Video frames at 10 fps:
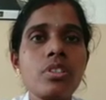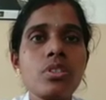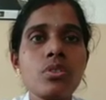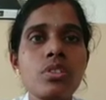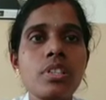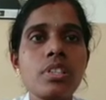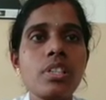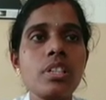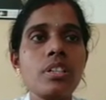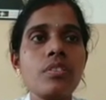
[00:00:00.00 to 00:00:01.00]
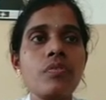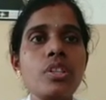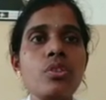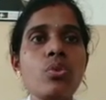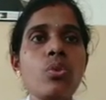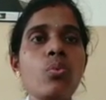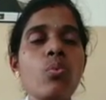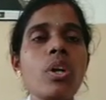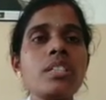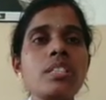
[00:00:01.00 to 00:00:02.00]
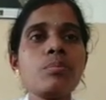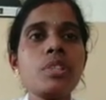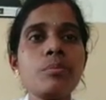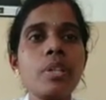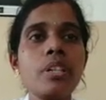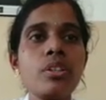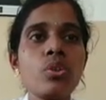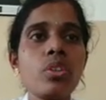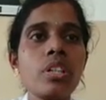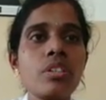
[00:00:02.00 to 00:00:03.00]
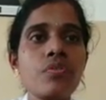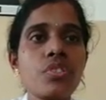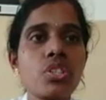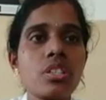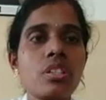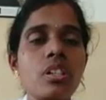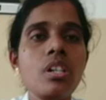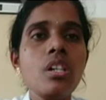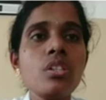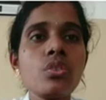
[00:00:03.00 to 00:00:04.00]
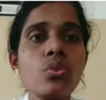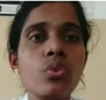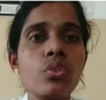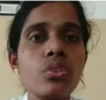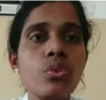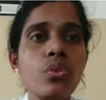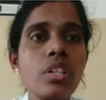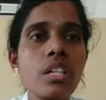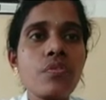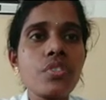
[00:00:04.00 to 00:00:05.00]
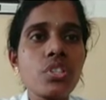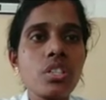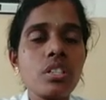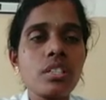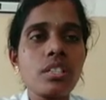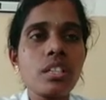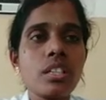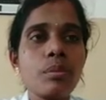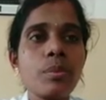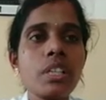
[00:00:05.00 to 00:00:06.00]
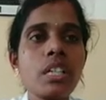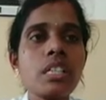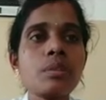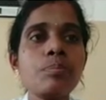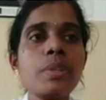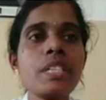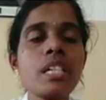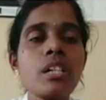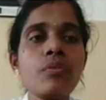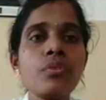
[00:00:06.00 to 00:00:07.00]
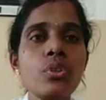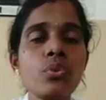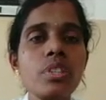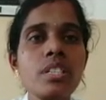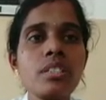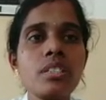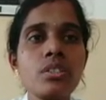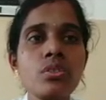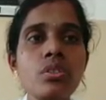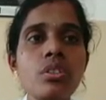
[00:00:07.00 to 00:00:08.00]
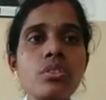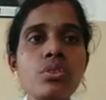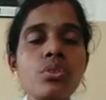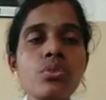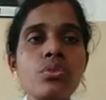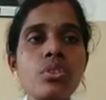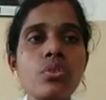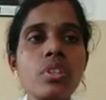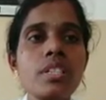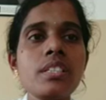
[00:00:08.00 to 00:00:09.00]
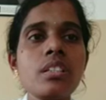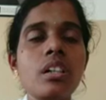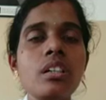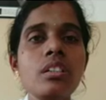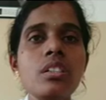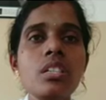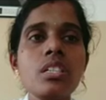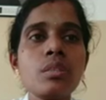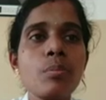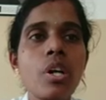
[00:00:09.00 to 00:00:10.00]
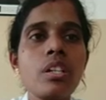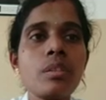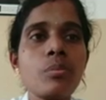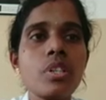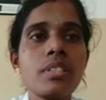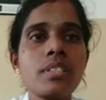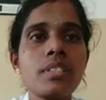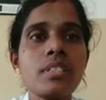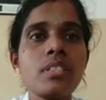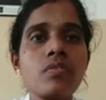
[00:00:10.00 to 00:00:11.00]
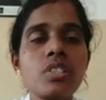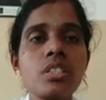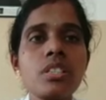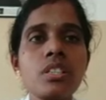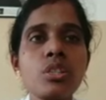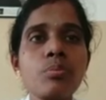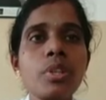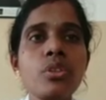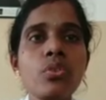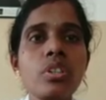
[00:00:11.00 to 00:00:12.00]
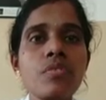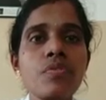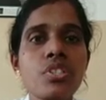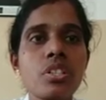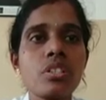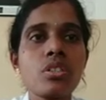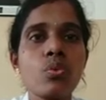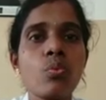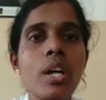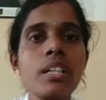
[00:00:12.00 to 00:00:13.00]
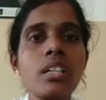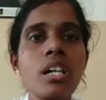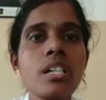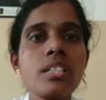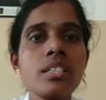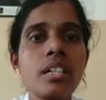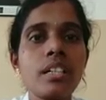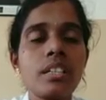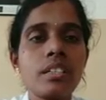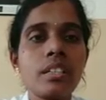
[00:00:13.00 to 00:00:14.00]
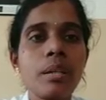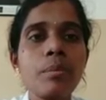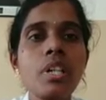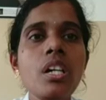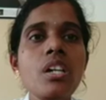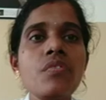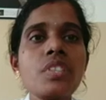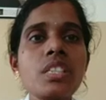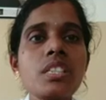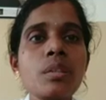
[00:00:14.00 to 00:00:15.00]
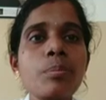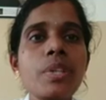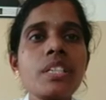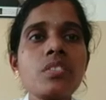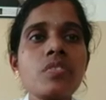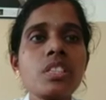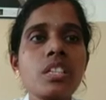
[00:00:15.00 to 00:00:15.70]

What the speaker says: So generally we know what is meant by nuclear fission. So nuclear fission is nothing but a splitting of nucleus into two nucleus or smaller masses, which is said to be nuclear fission. So one large atom which separates, which